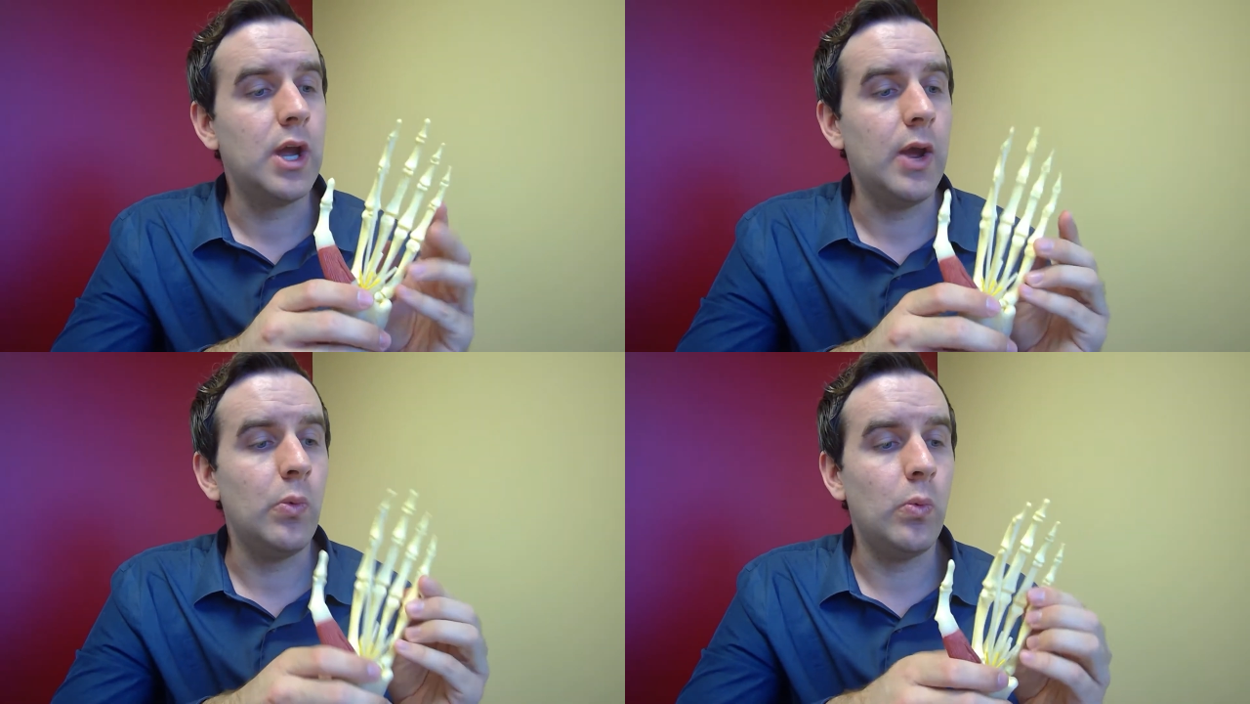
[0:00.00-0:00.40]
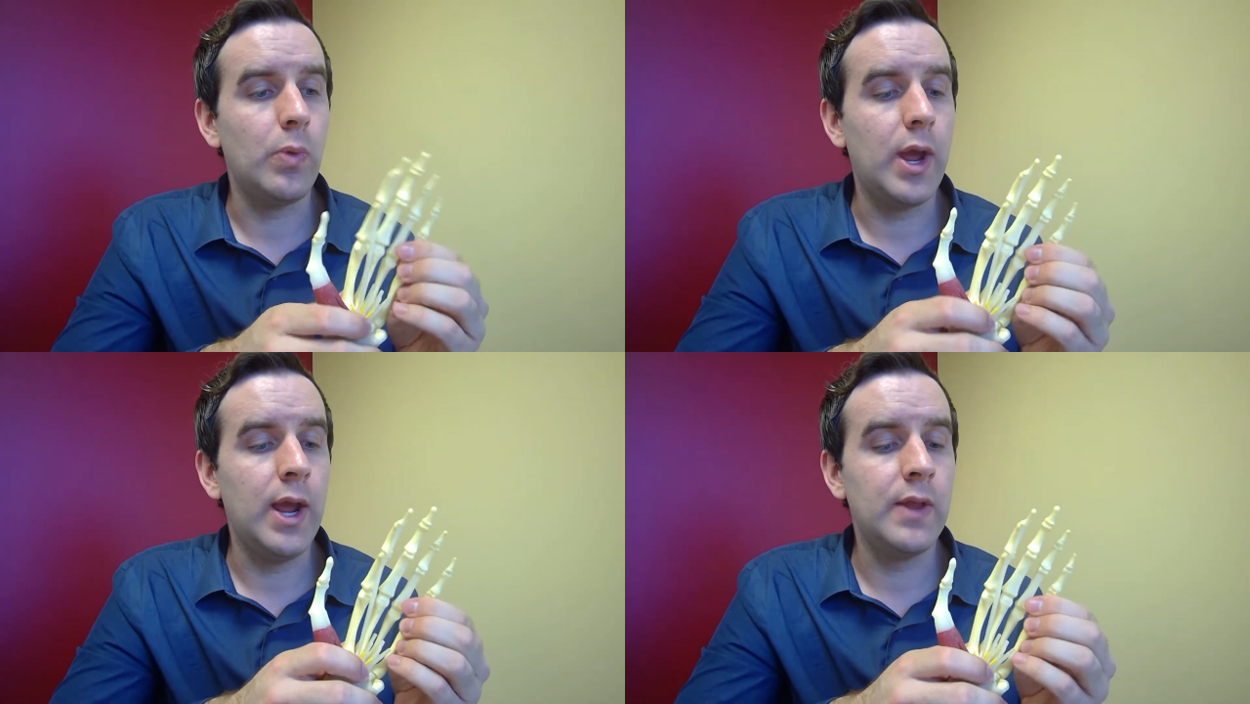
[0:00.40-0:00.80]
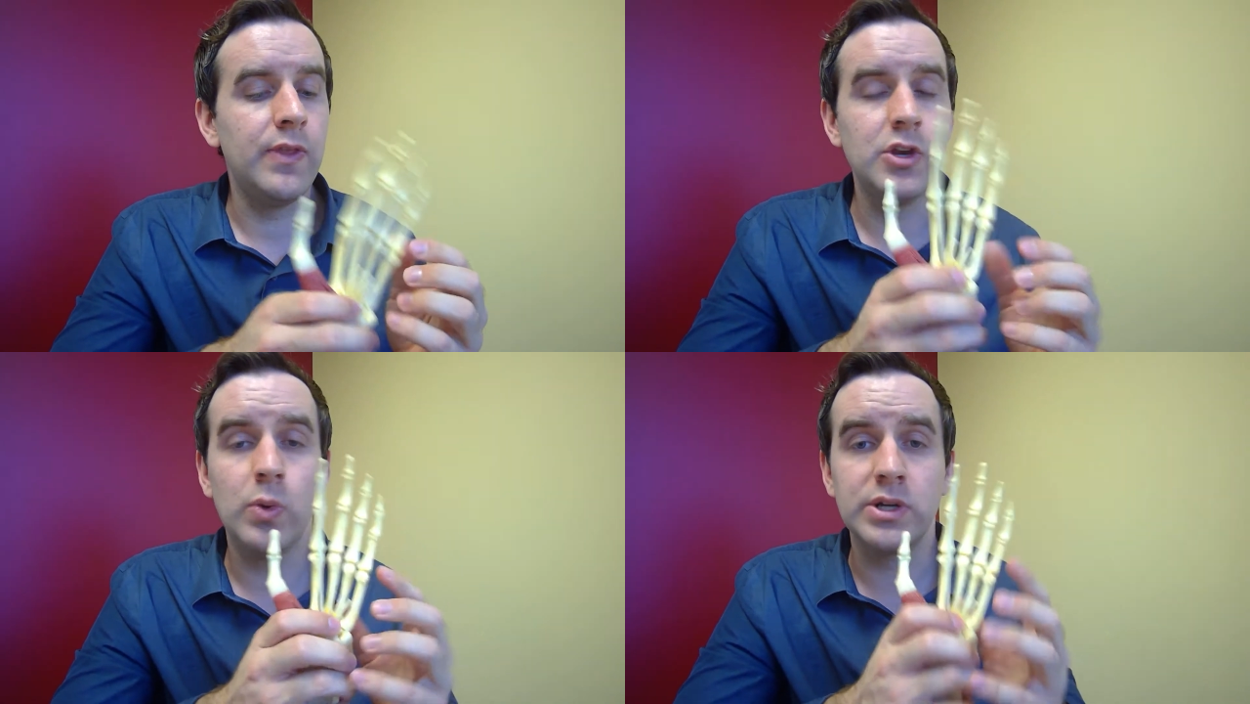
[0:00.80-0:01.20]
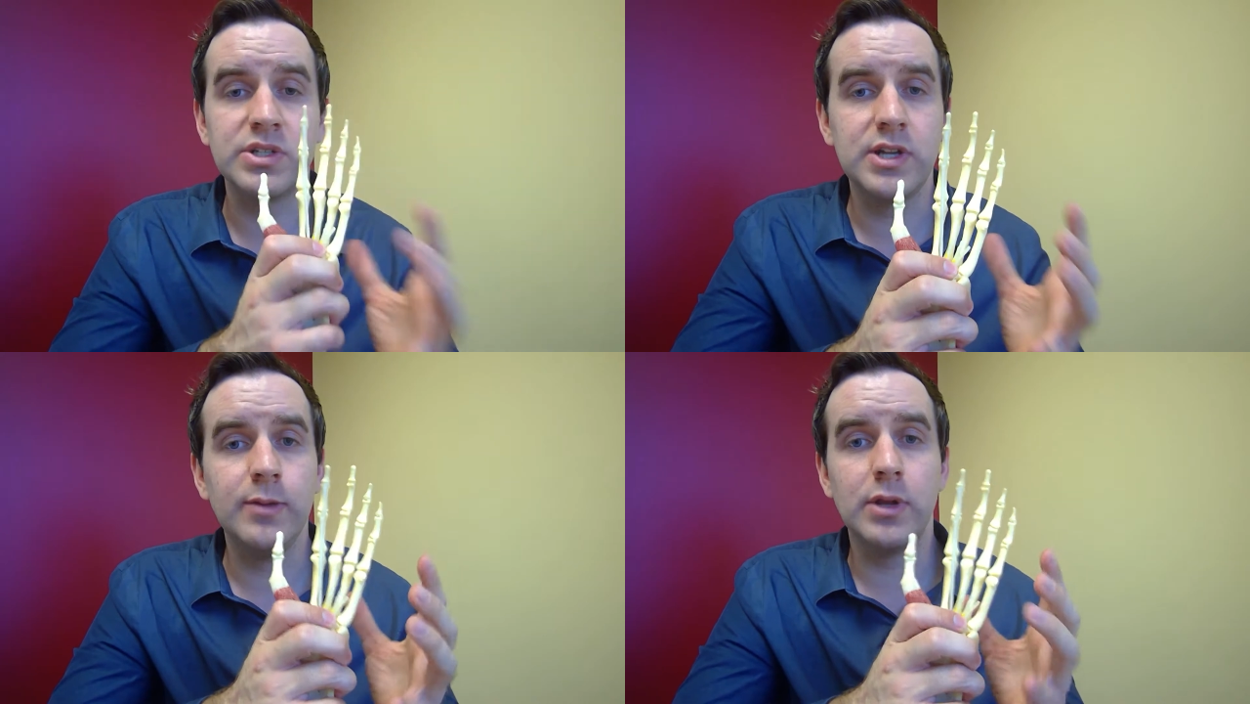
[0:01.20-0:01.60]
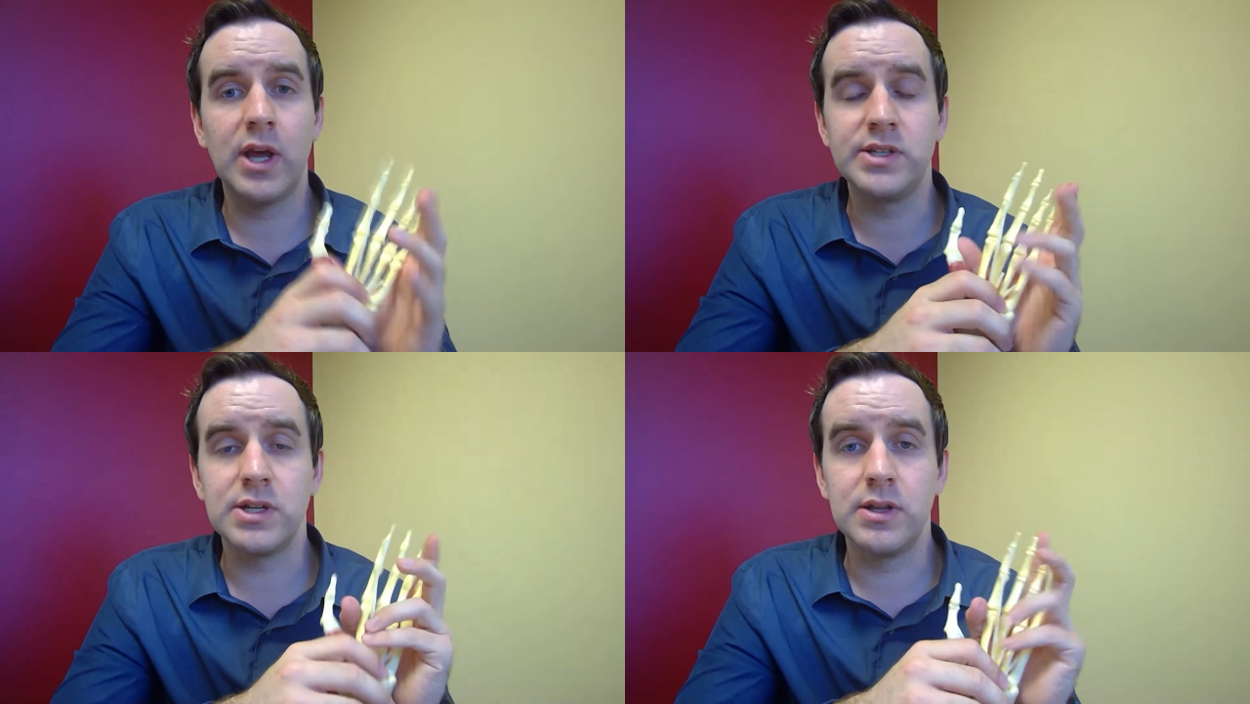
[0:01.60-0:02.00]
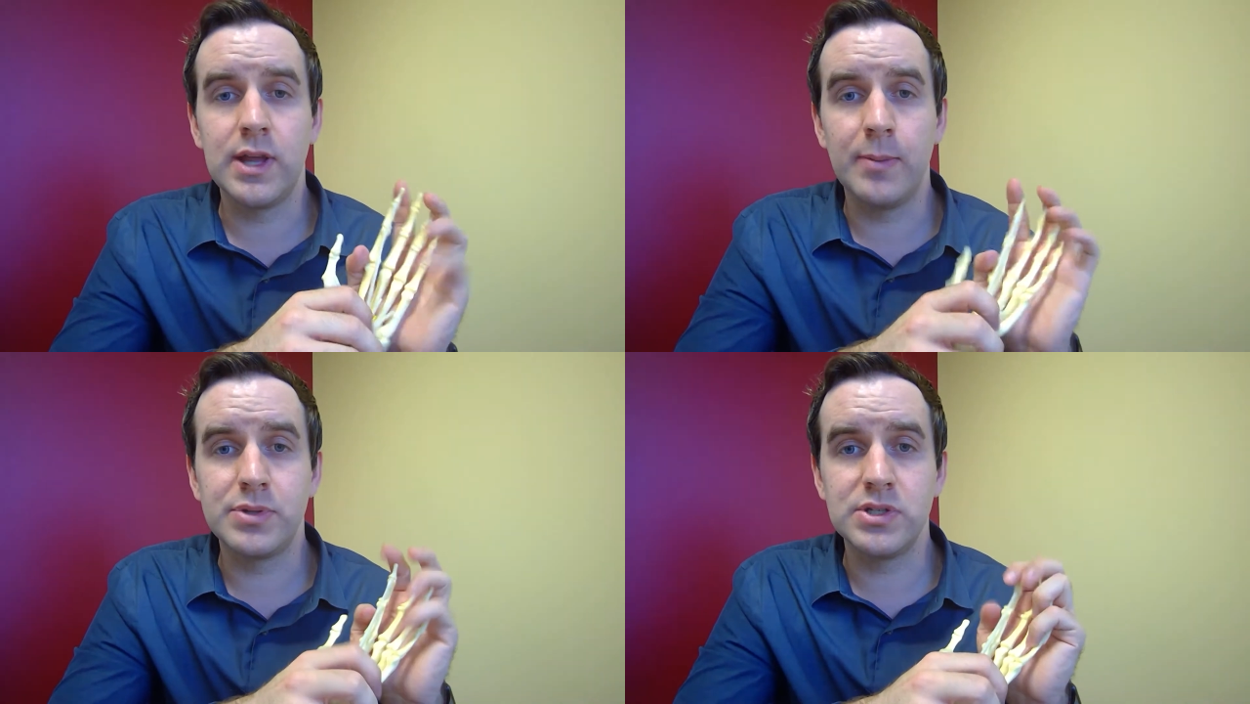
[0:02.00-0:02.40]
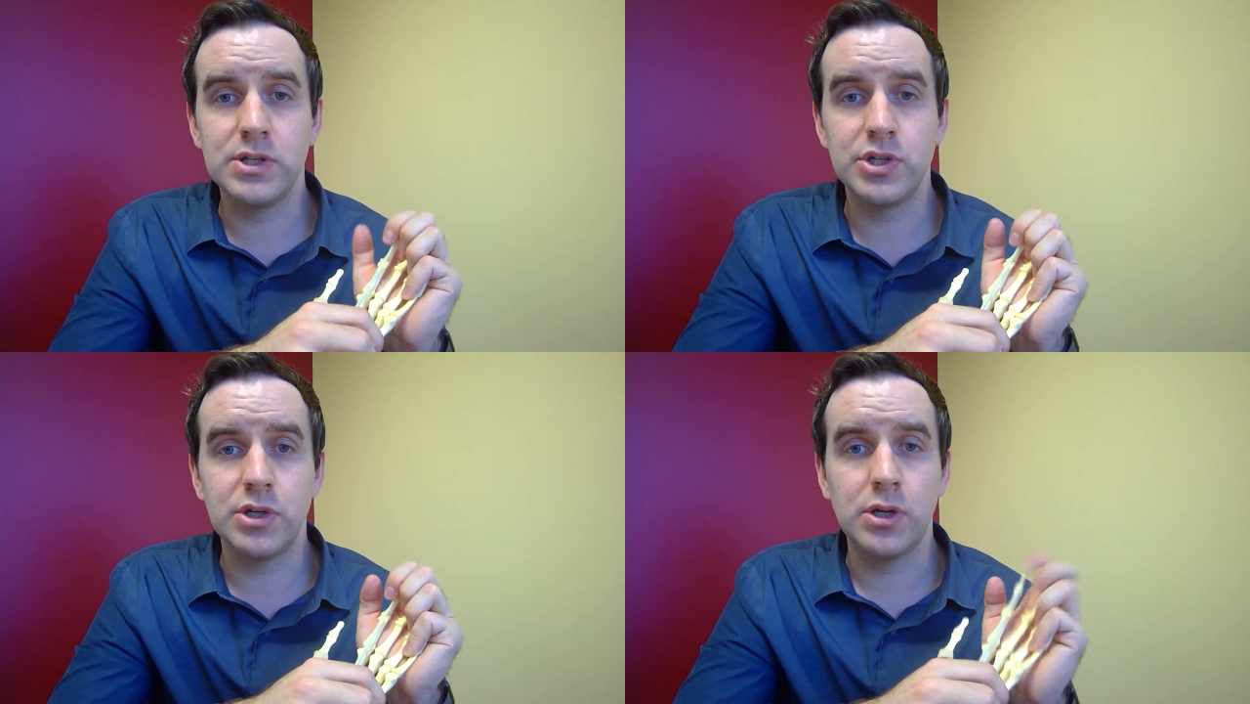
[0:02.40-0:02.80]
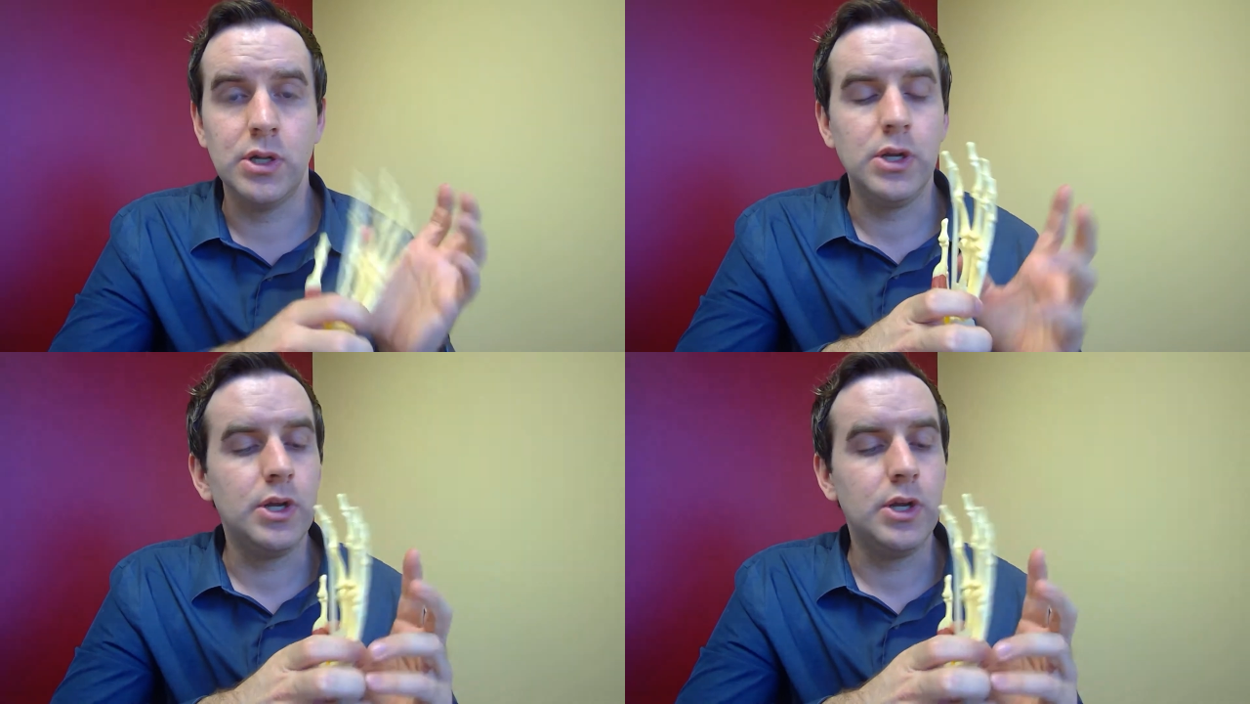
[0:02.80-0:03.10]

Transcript: and then you want to stabilize it in that position.